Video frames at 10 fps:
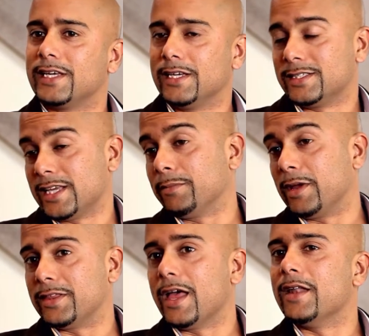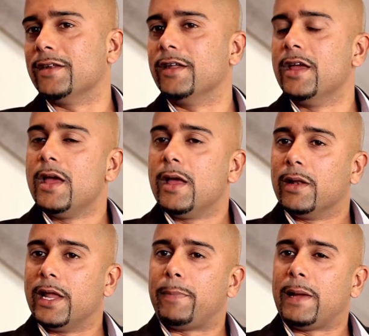segment that and
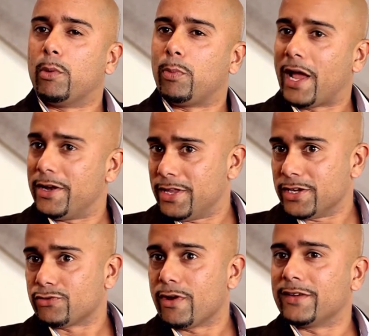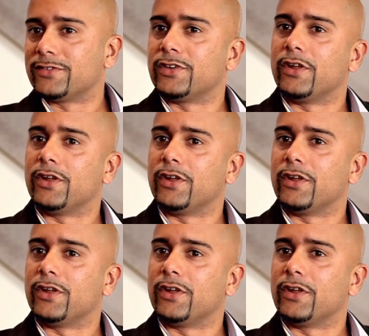let people play to their strengths.